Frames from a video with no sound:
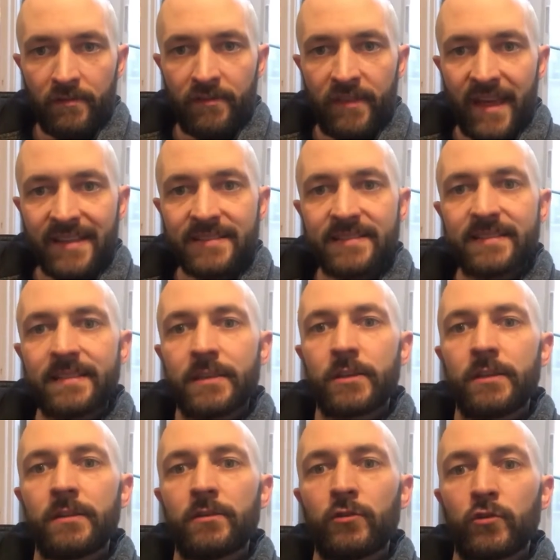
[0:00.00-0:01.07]
That's
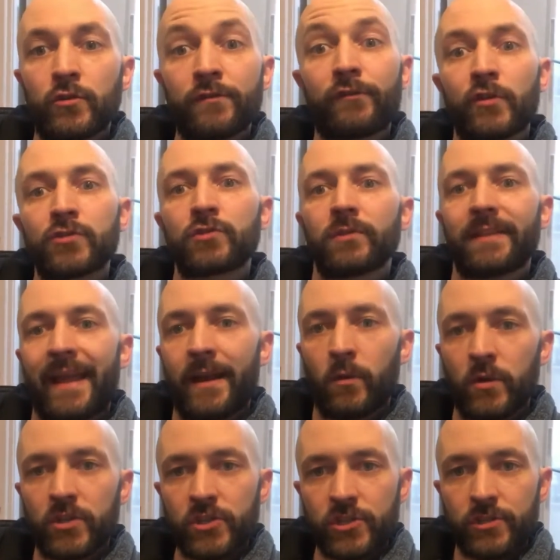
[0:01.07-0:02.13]
the universal
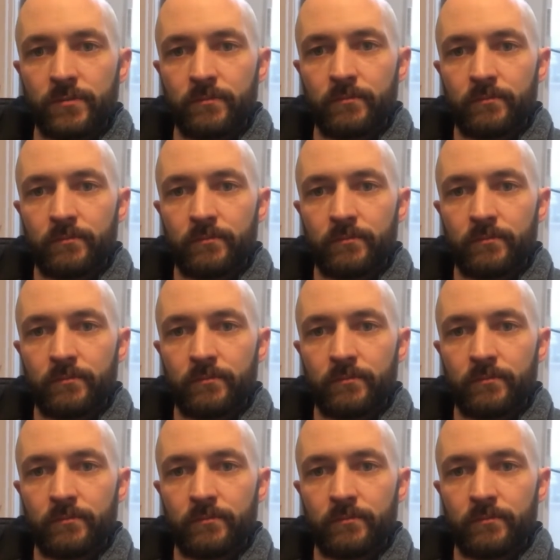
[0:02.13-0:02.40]
language.